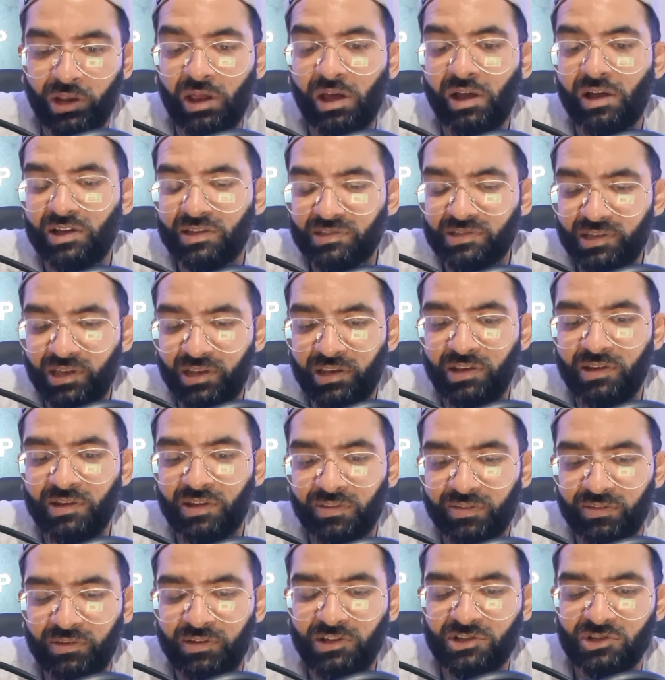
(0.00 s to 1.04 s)
like I said, he
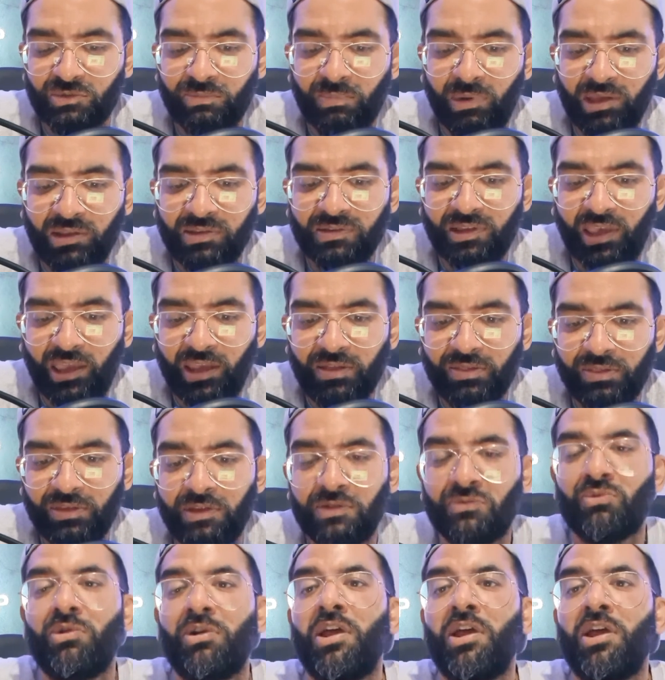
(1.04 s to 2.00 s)
doesn't need to maintain these